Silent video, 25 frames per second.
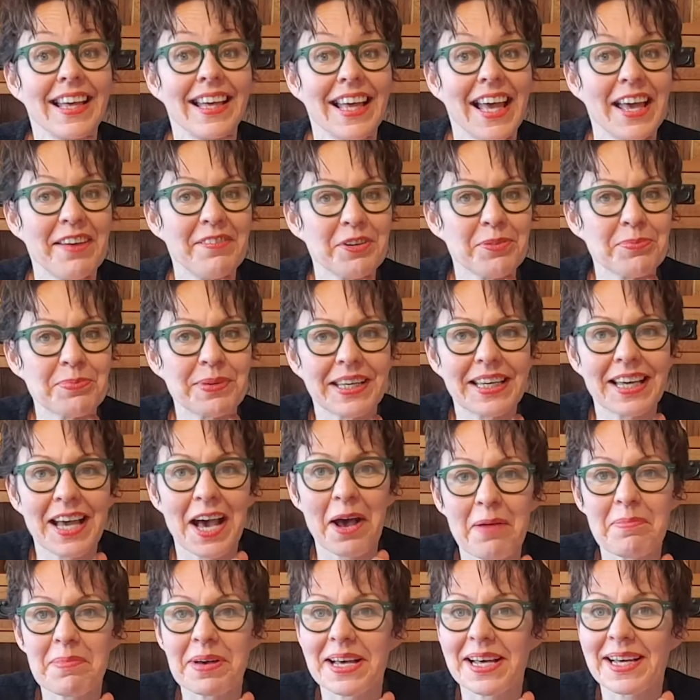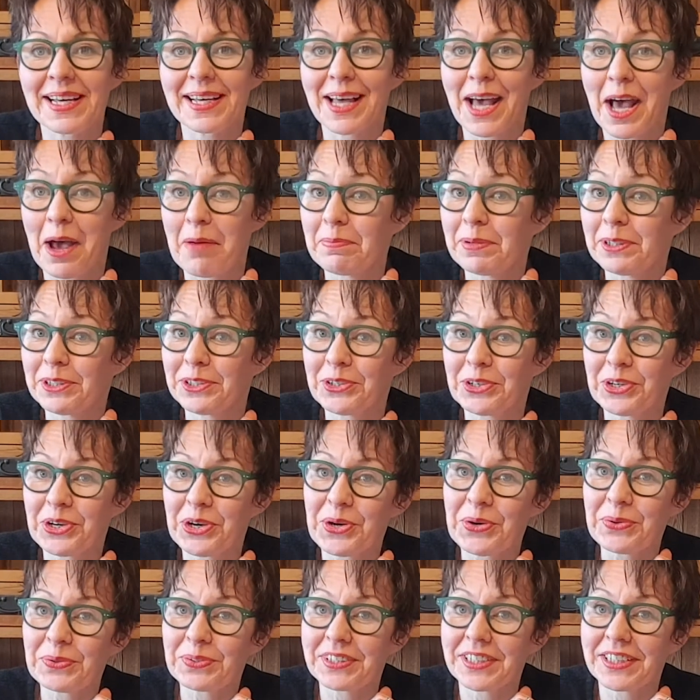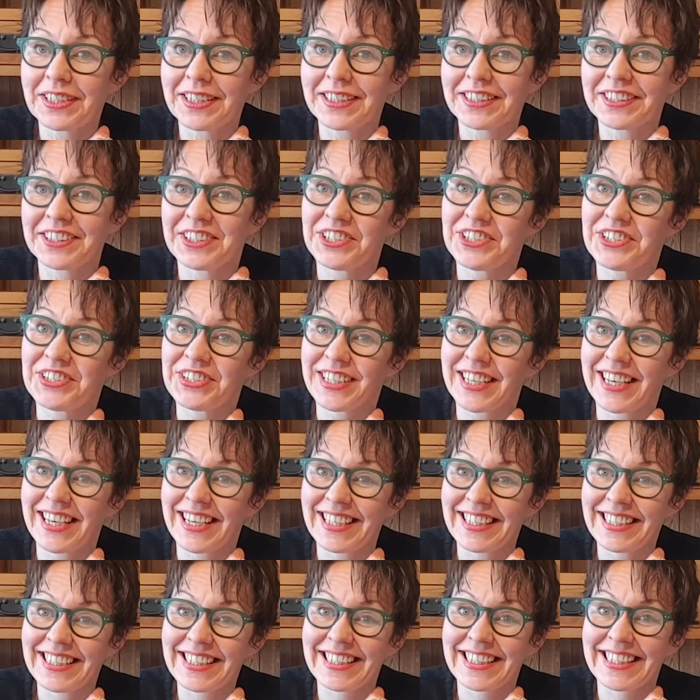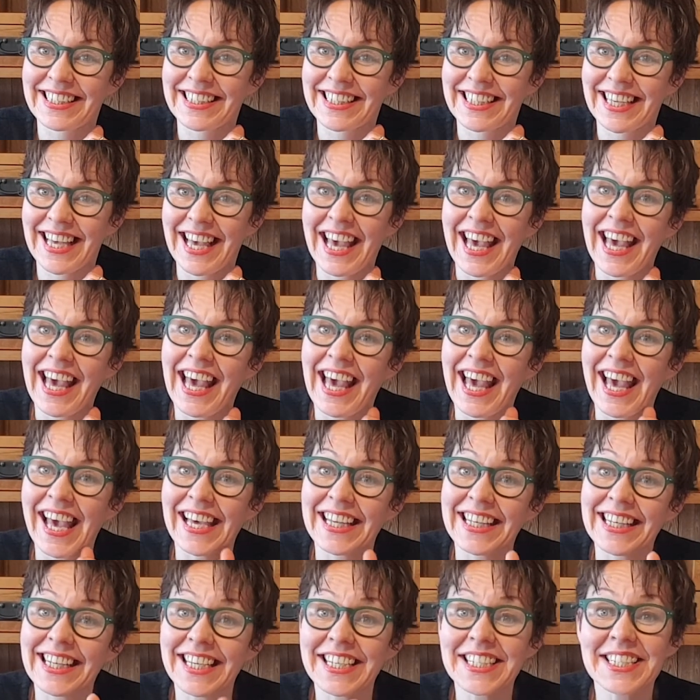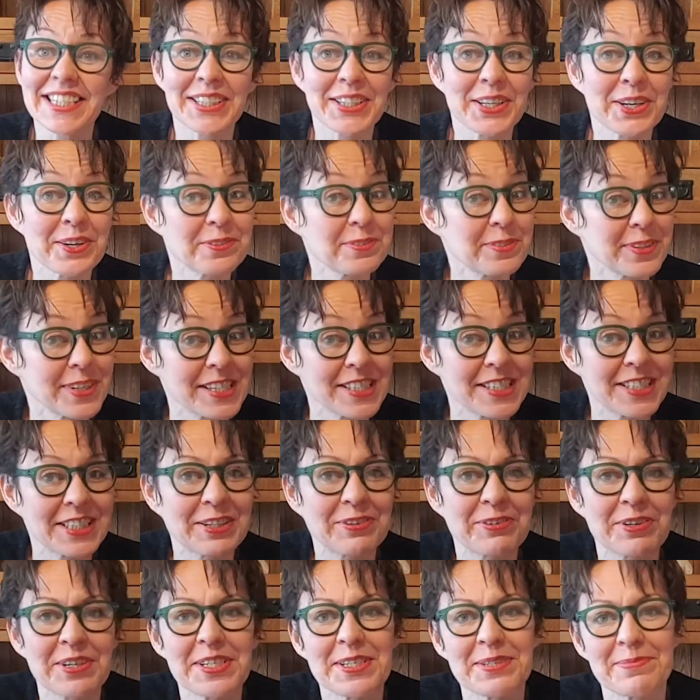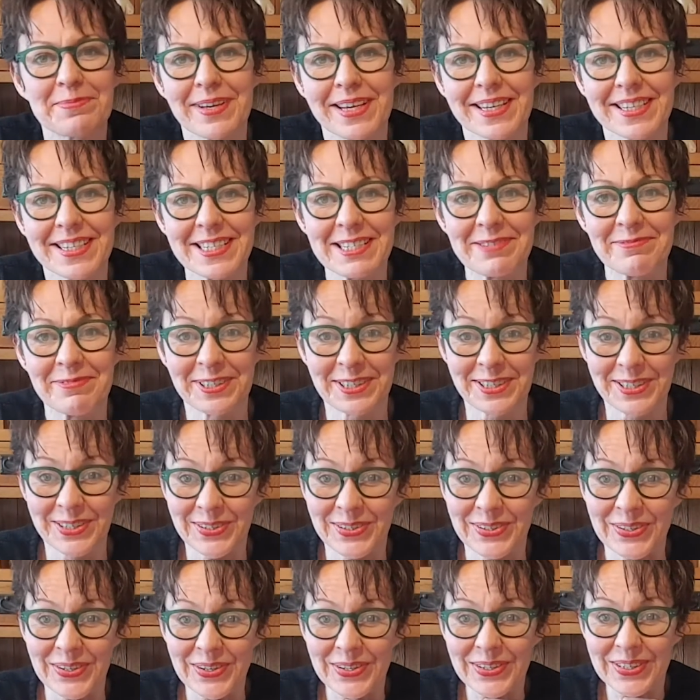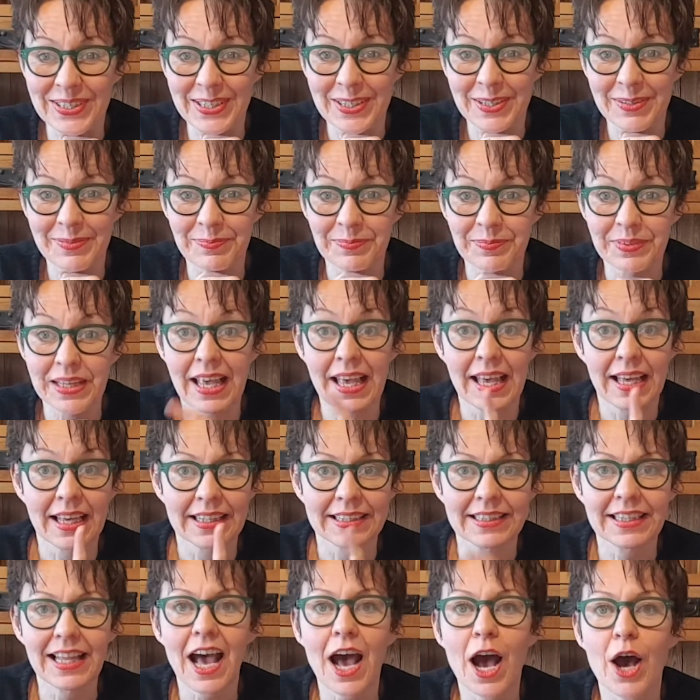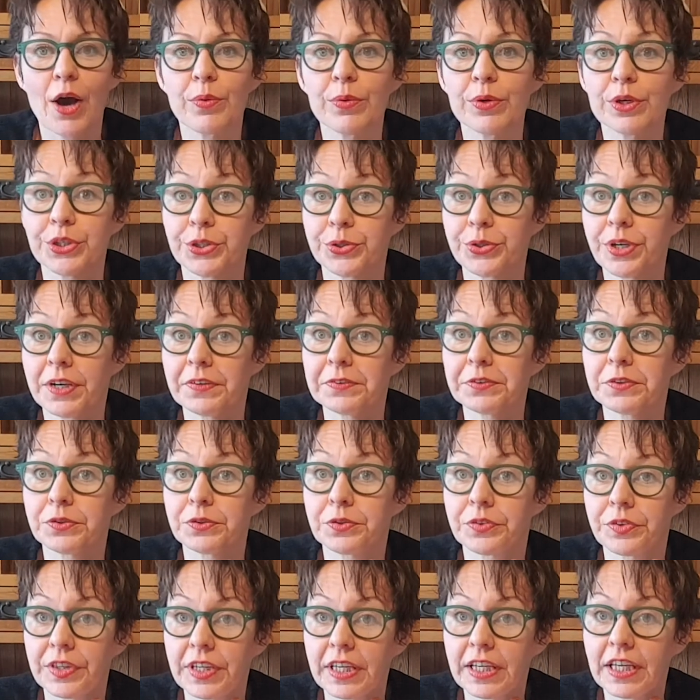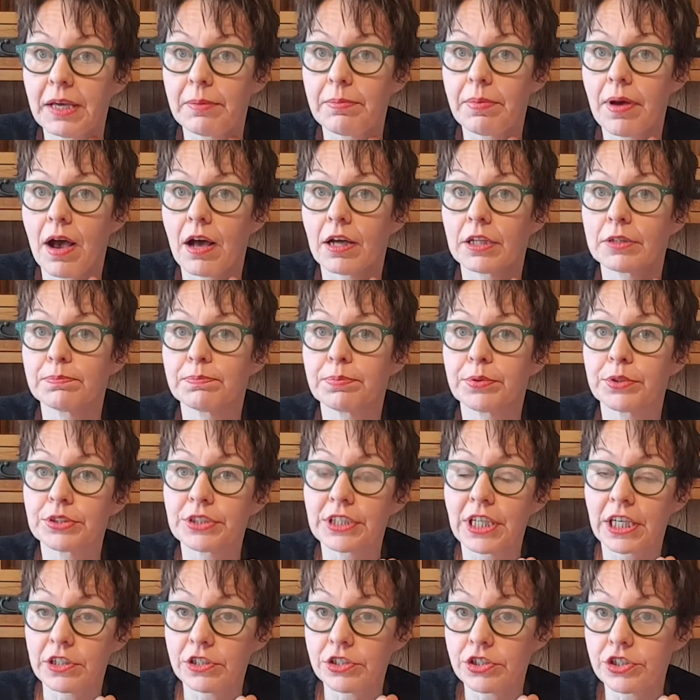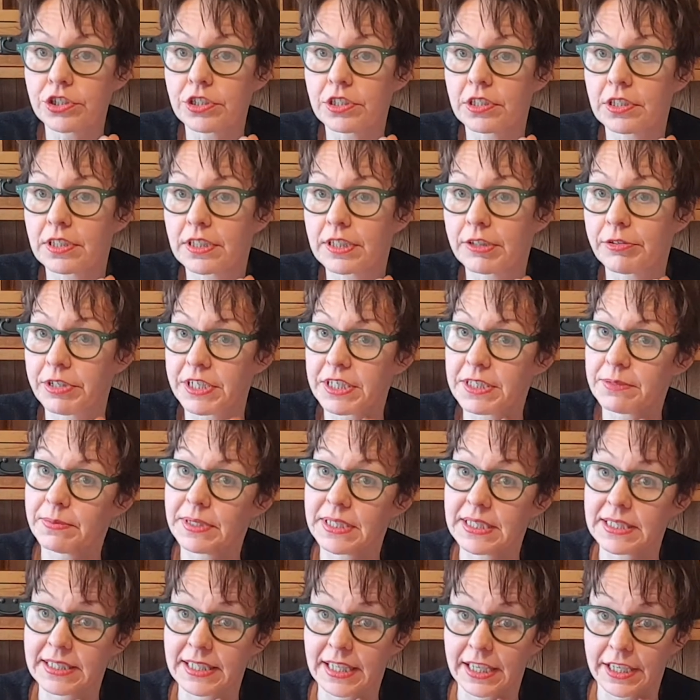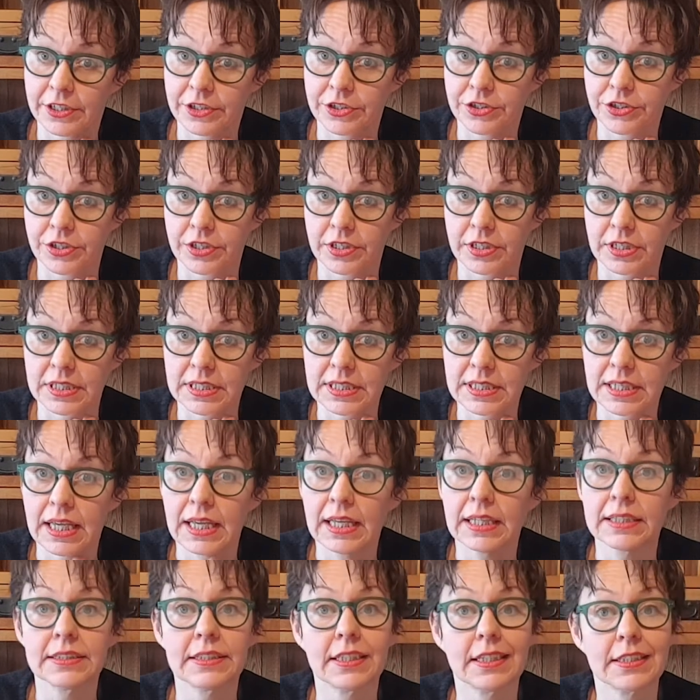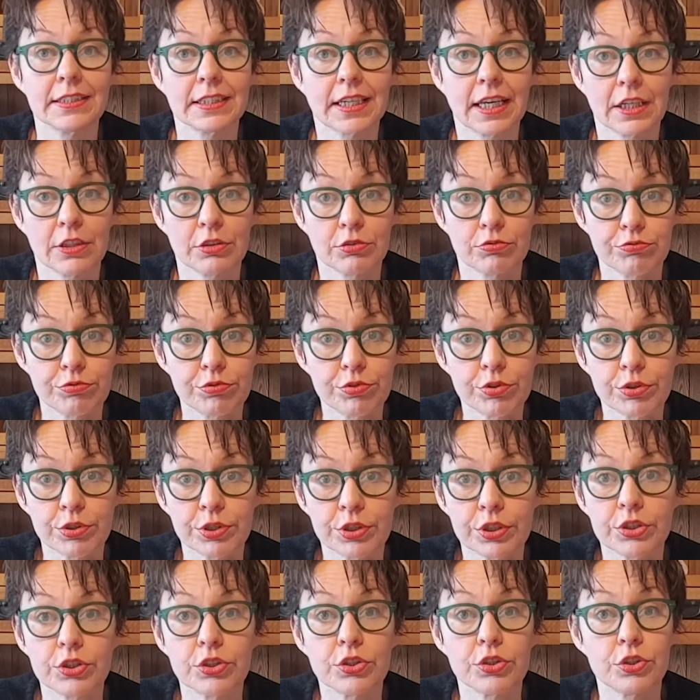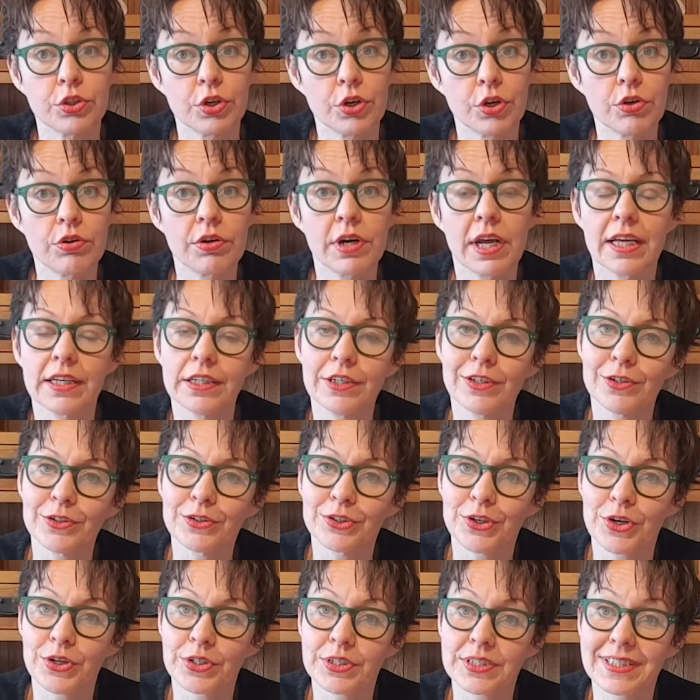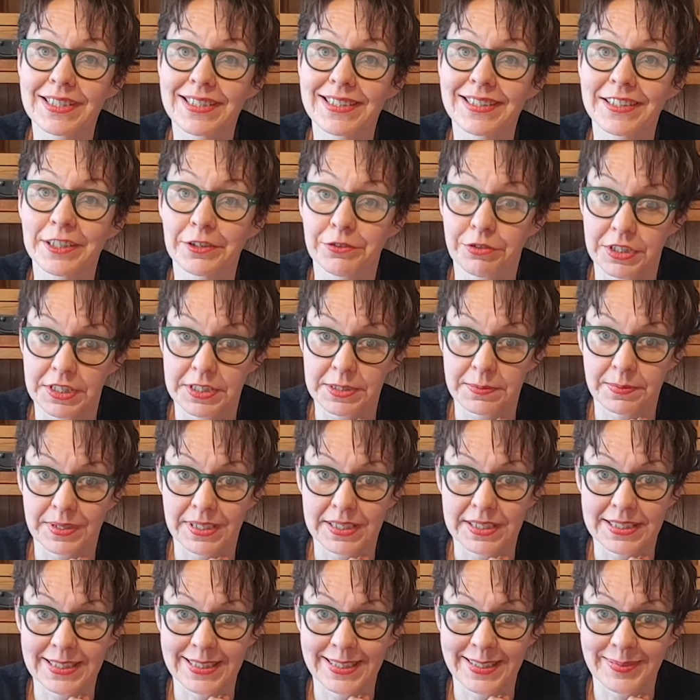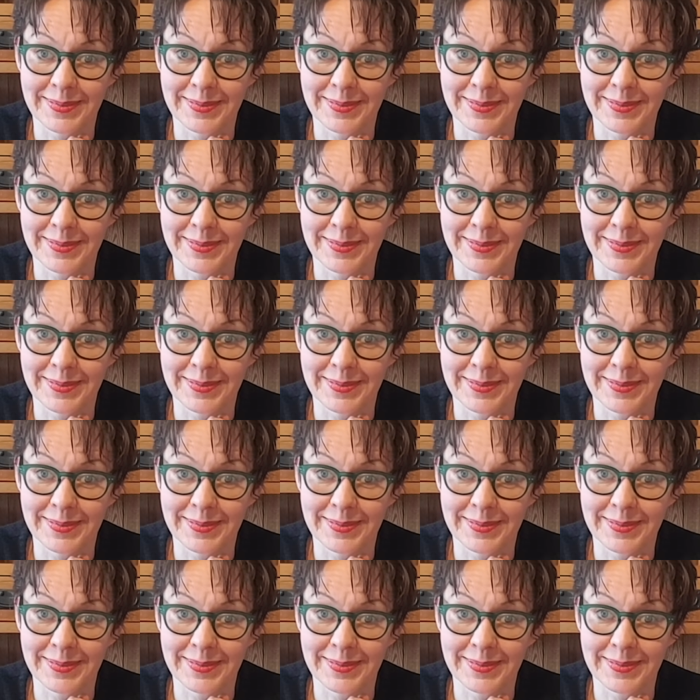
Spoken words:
Have you become a happy dog owner this year? And is it your first Christmas with your dog? Now you have to think about potential Christmas dangers that can ruin your and your dog's Christmas.